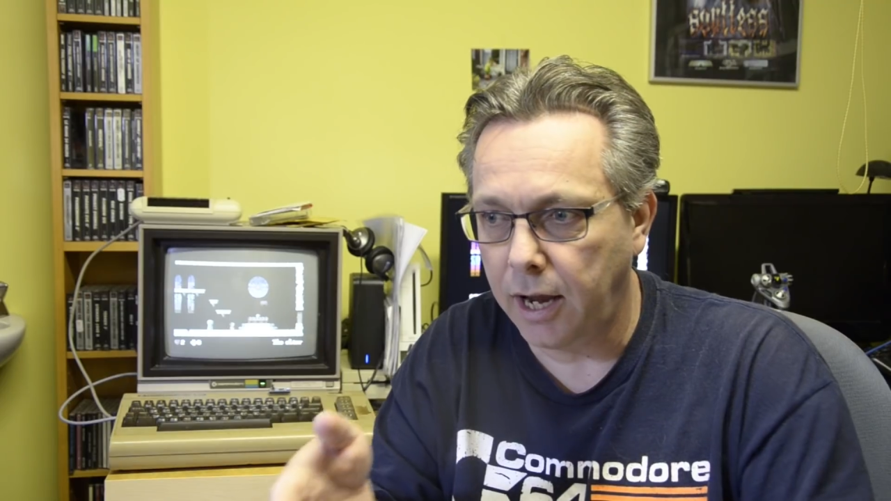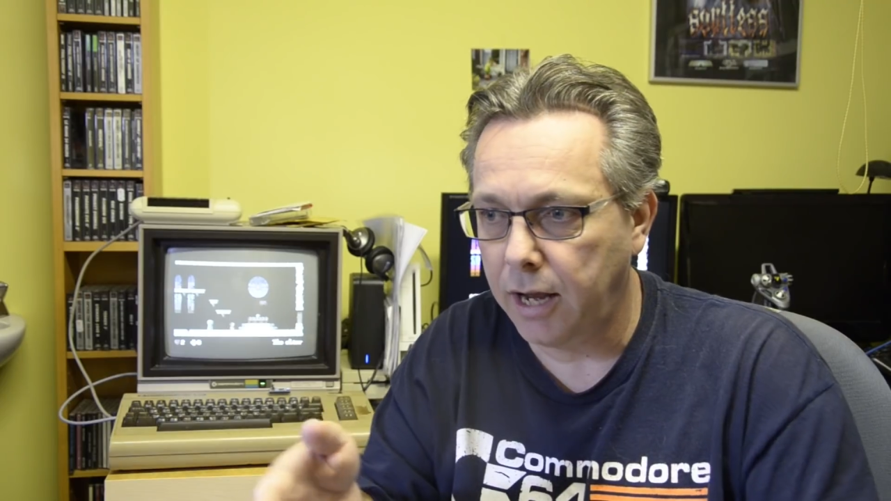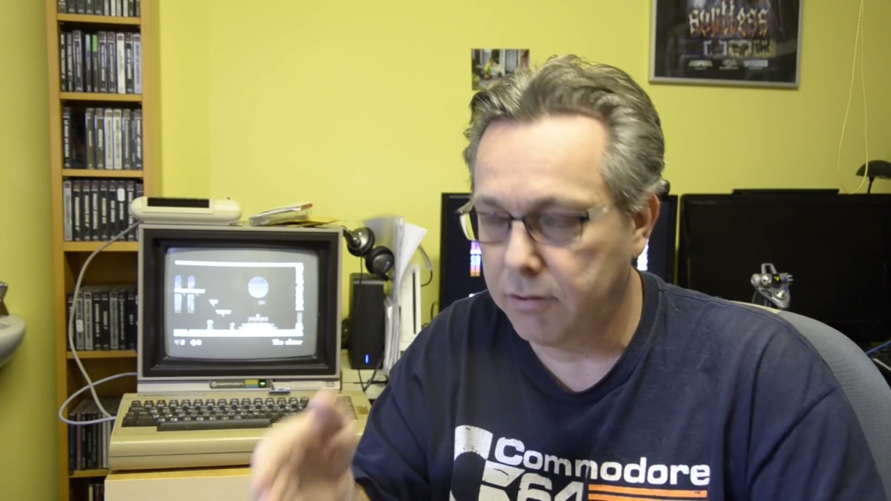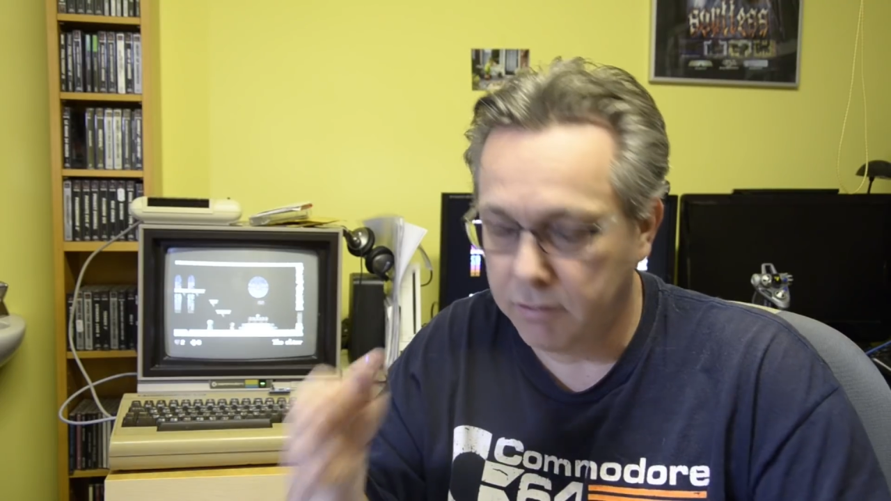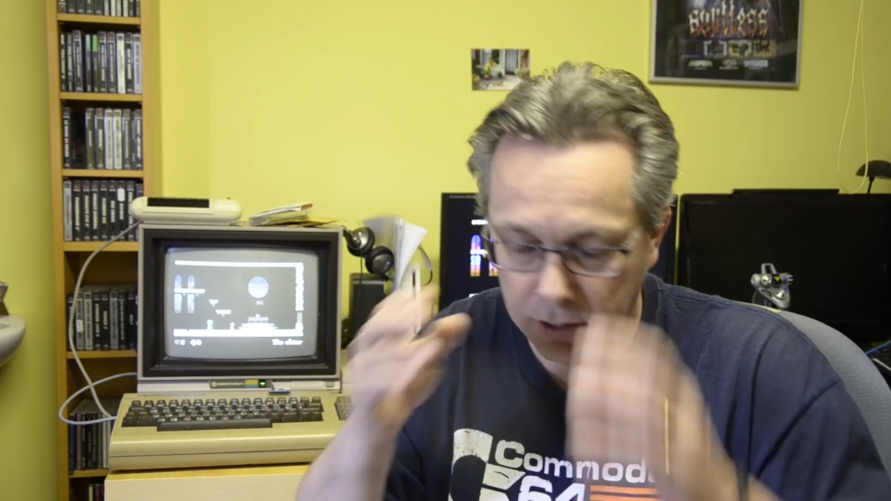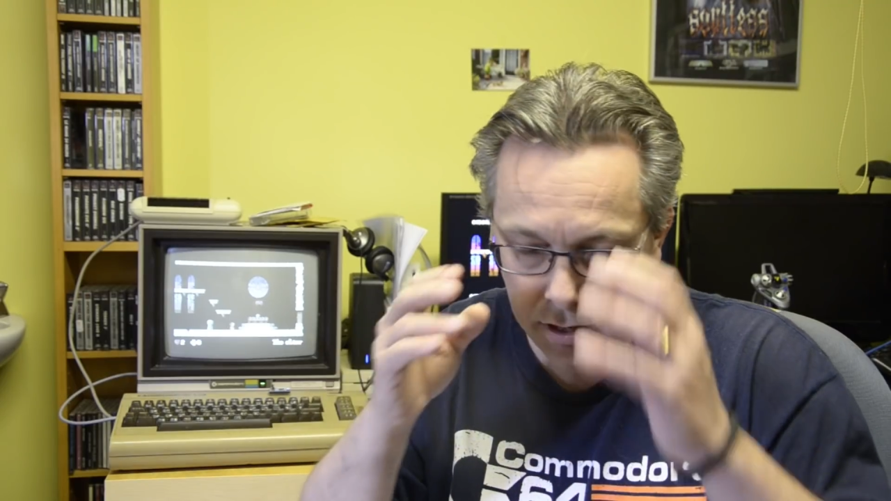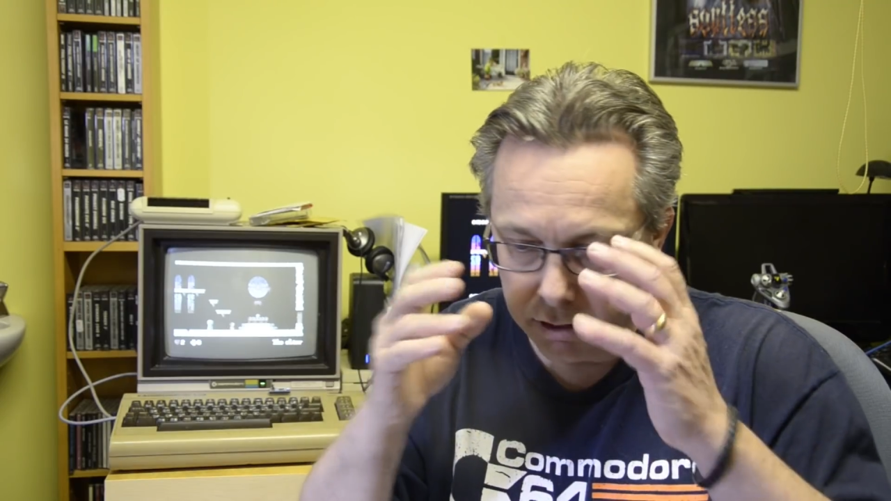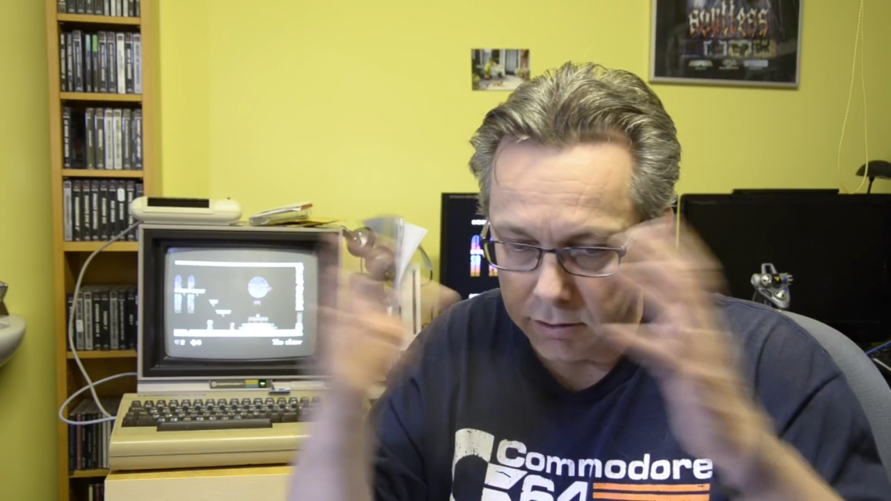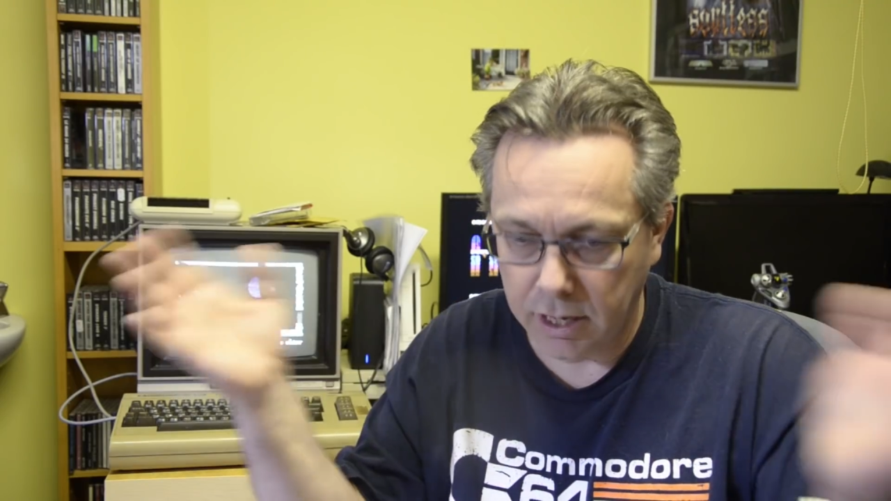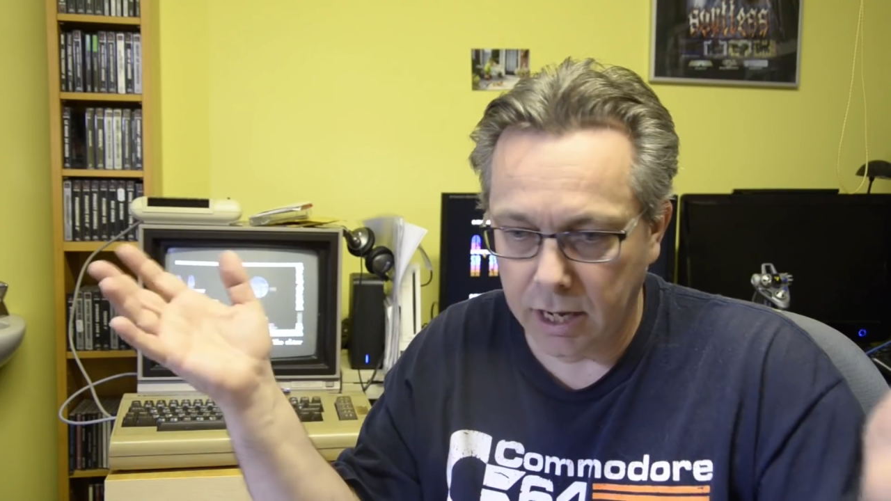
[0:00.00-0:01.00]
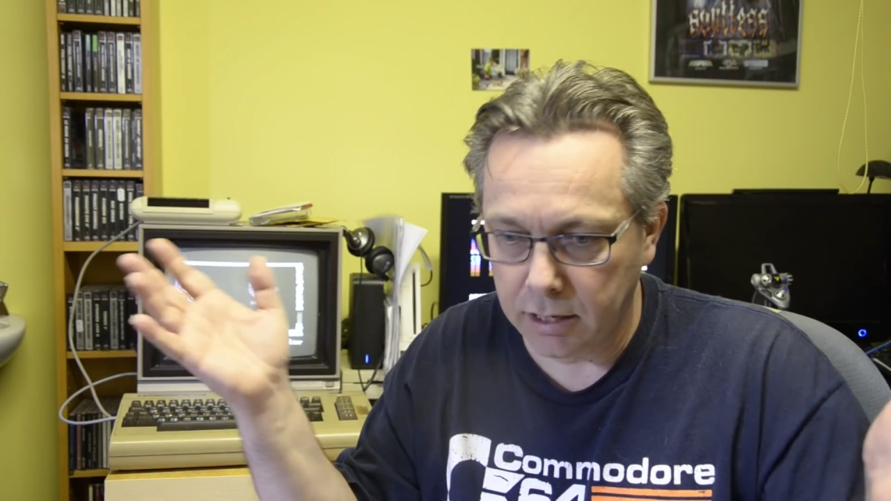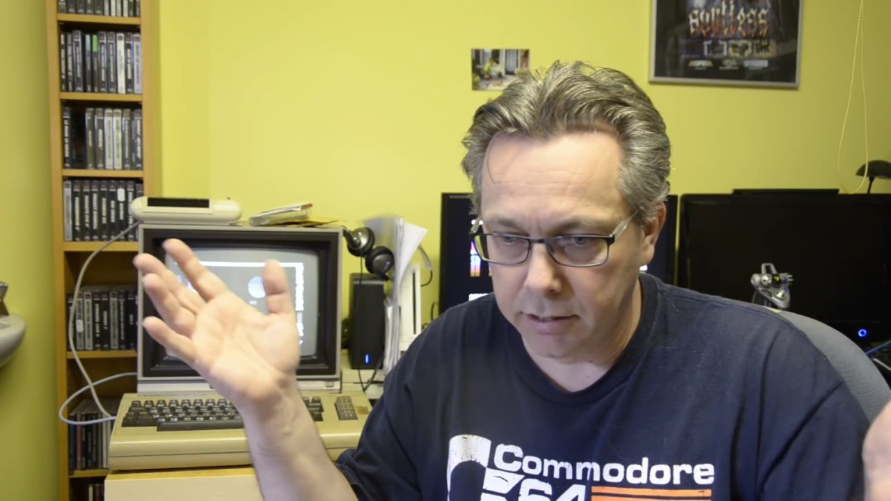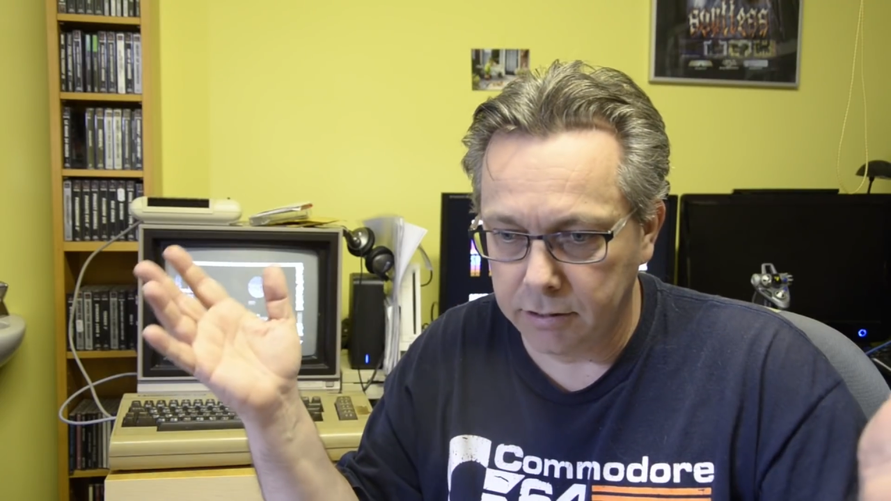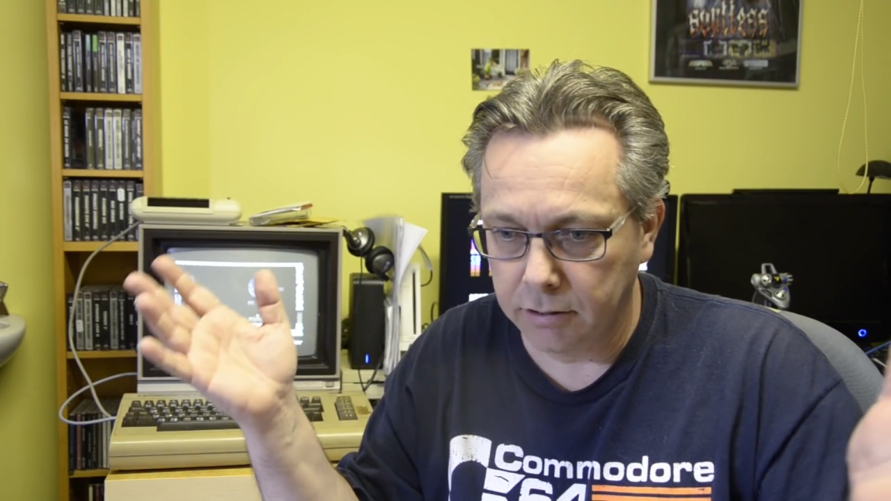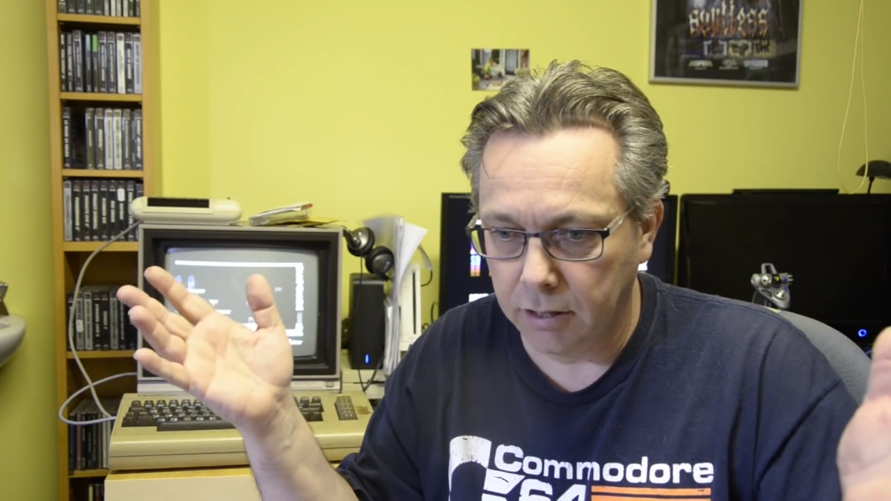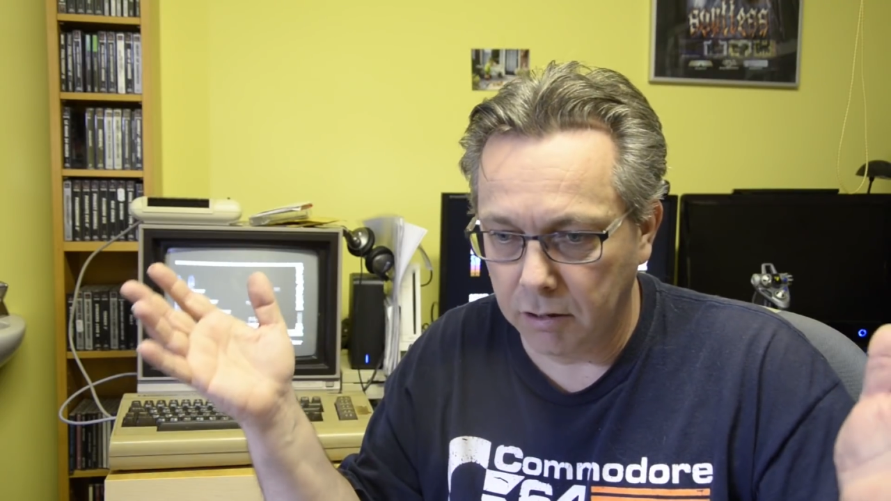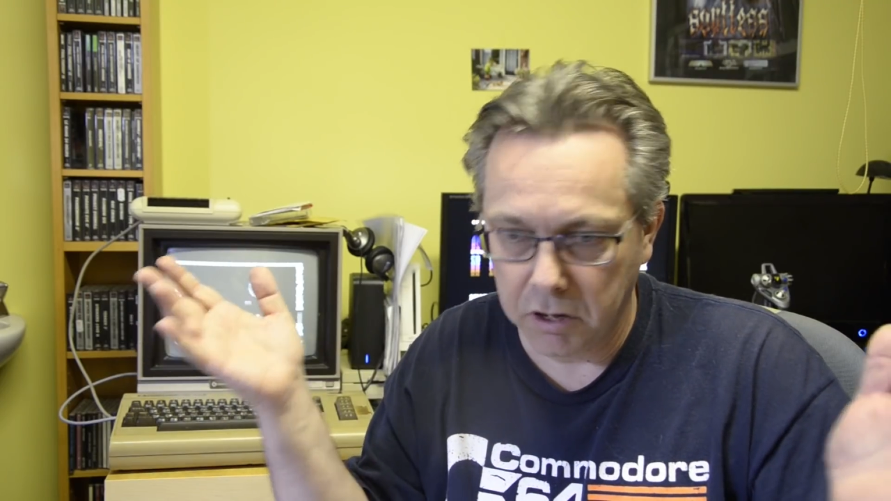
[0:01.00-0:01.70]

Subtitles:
and you get a little,